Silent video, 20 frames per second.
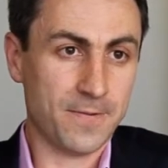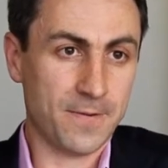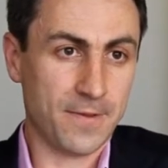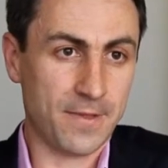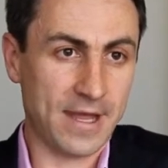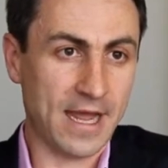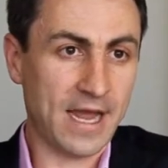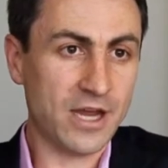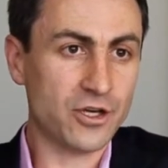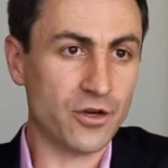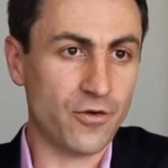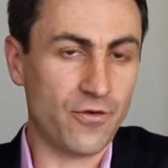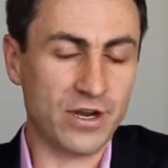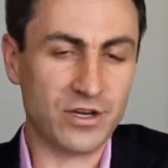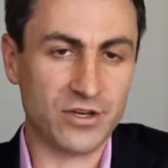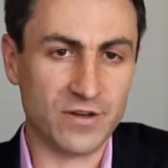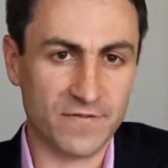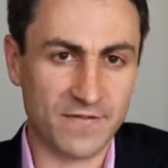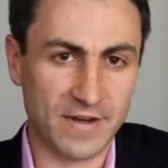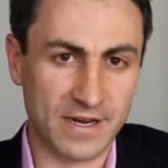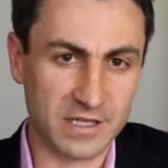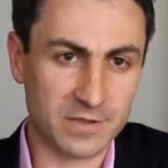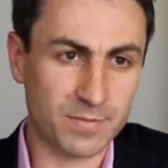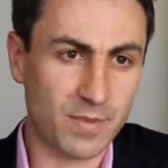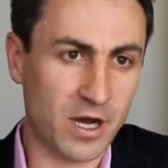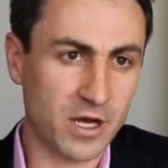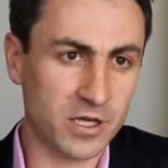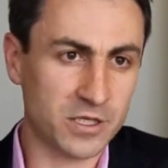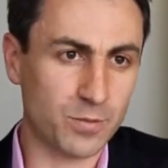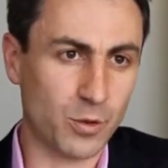The Asia Region Funds
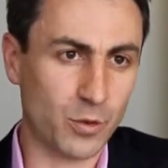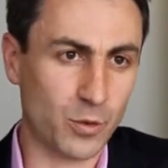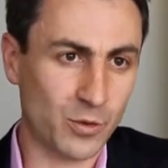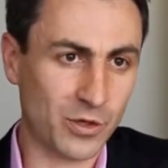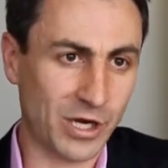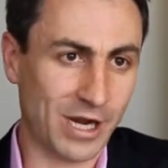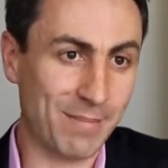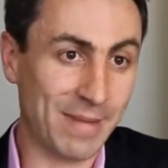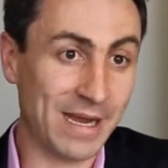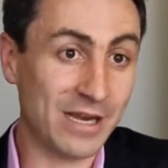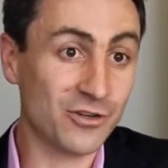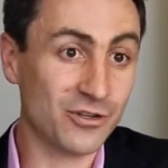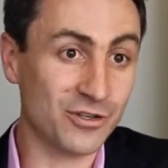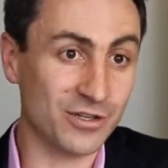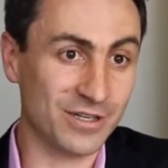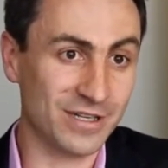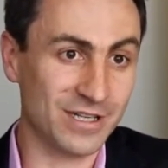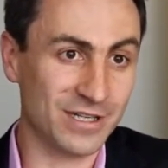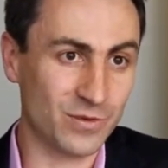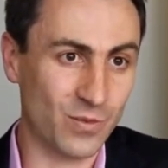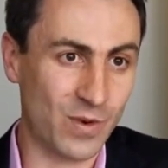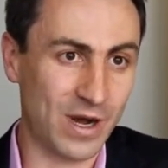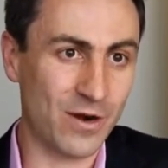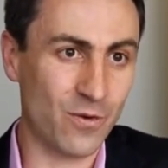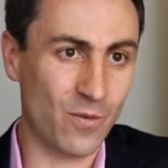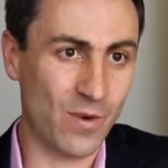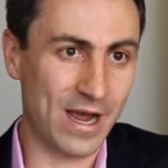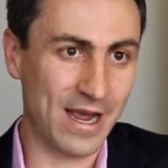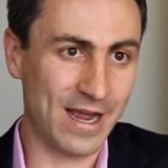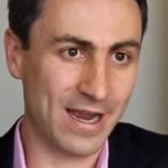Passport, which I mentioned, is
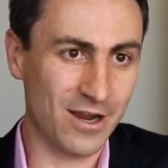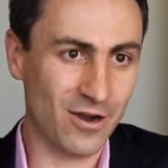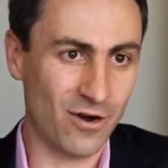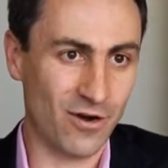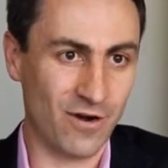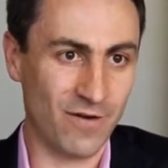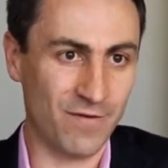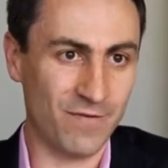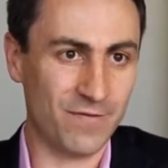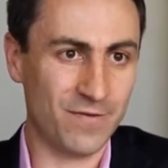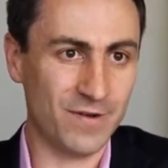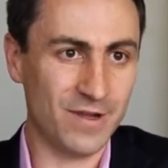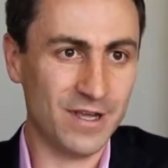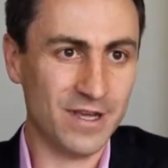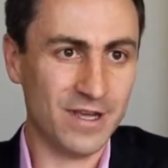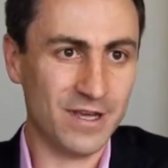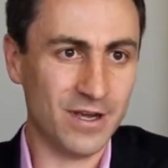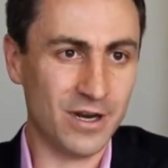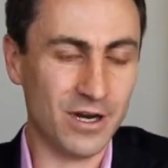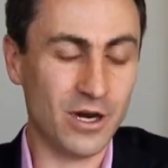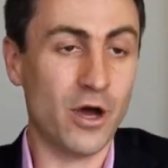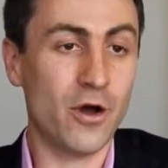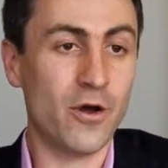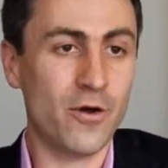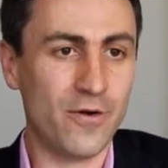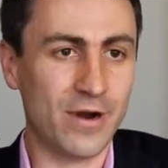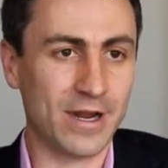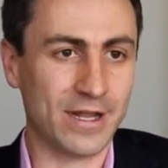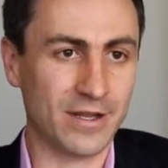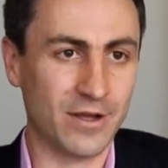one way of
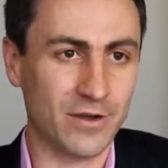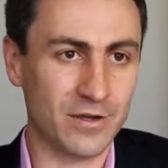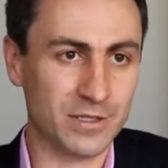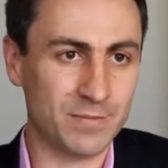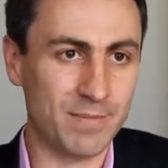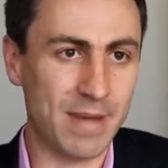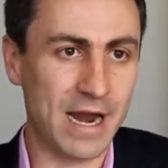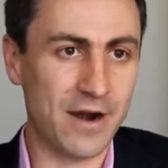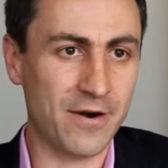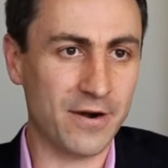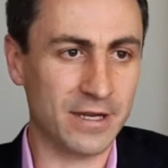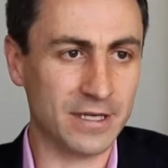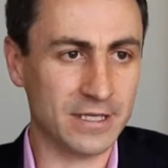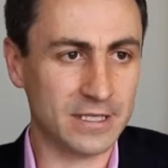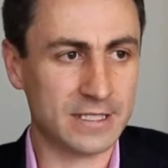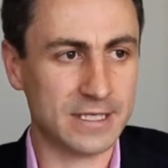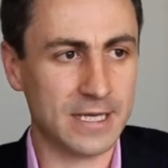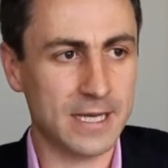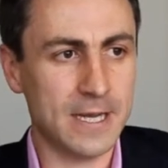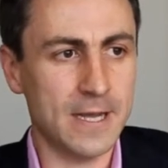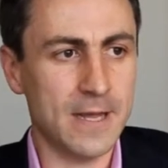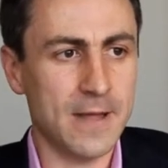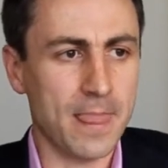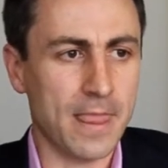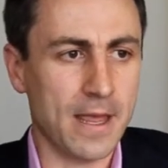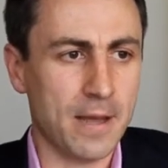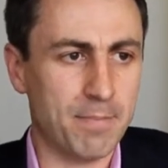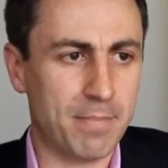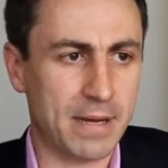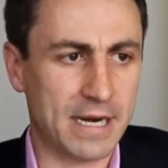lowering those barriers.
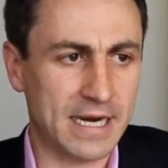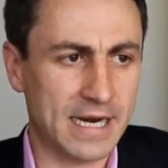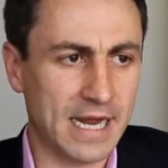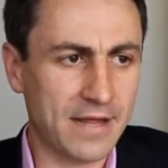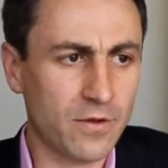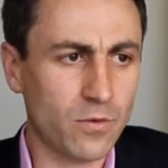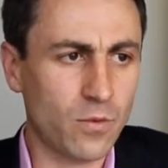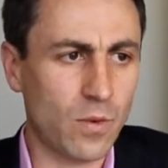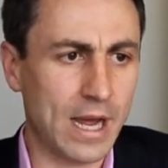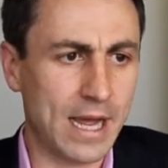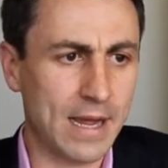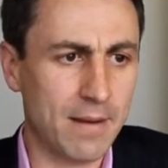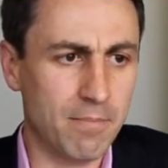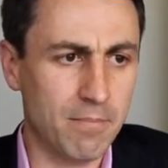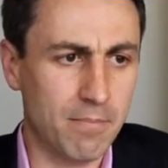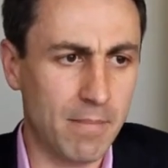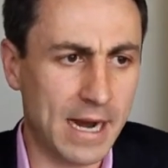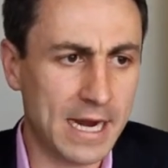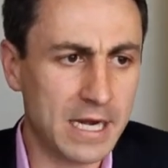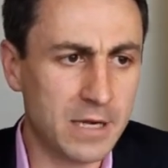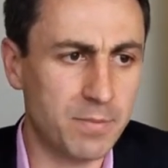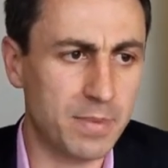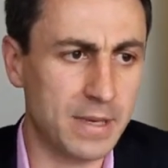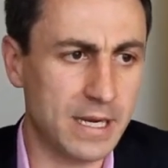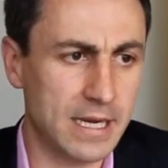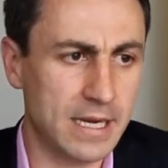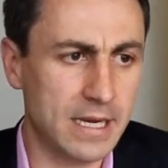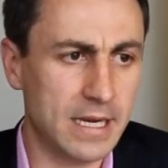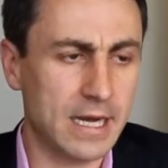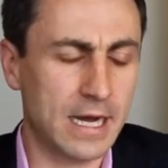But another way might
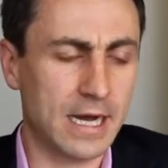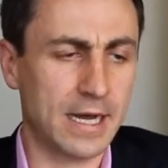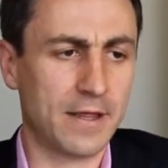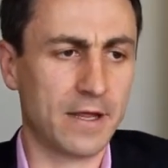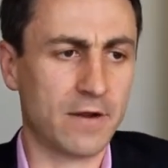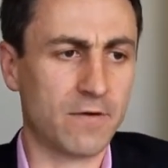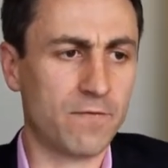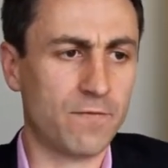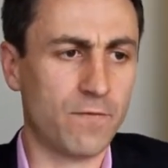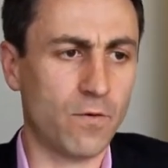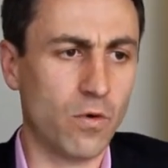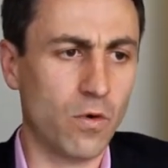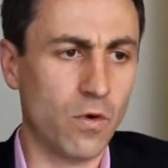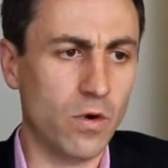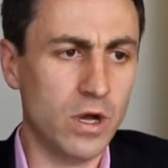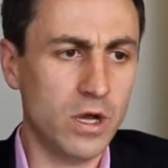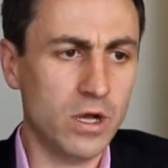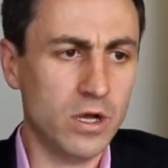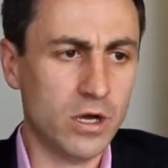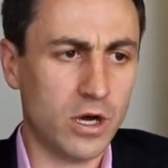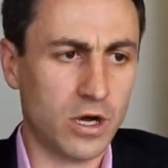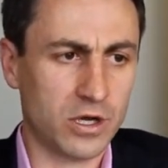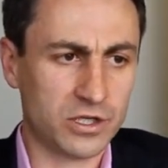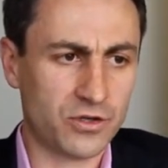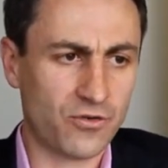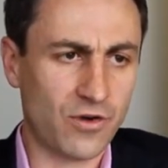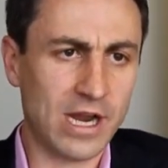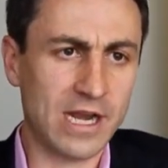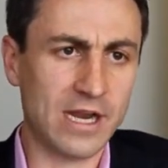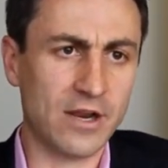be, I think, for
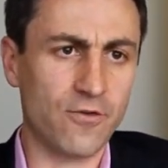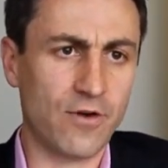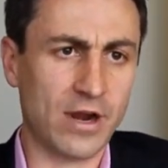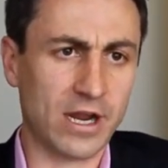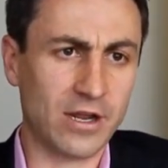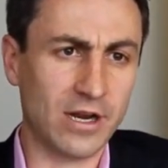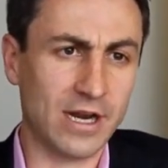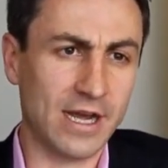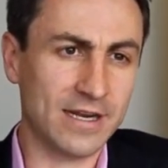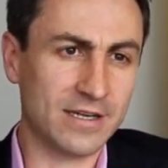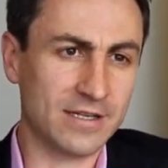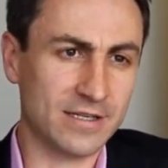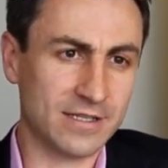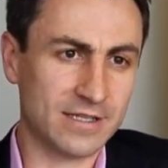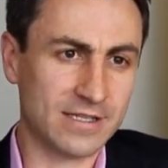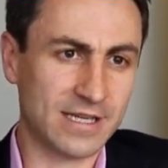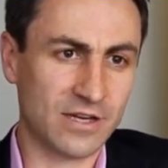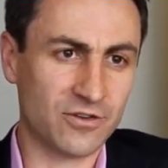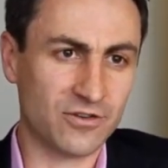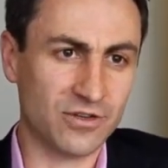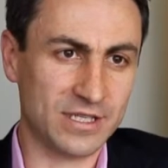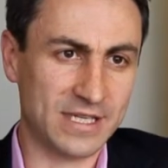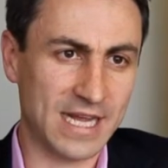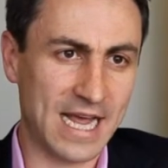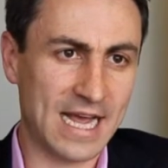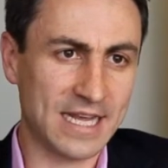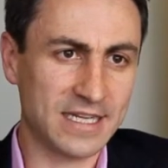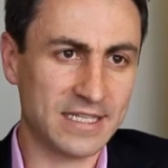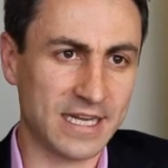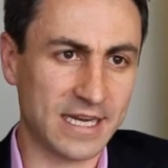Australian regulators such as
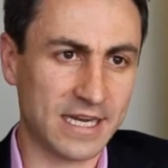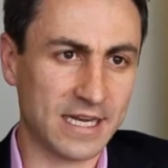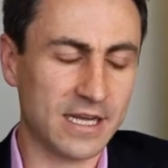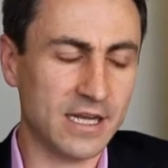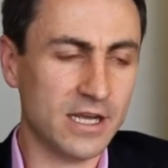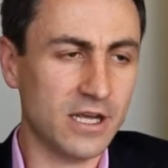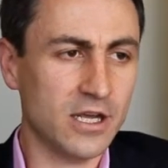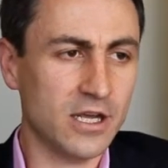ASIC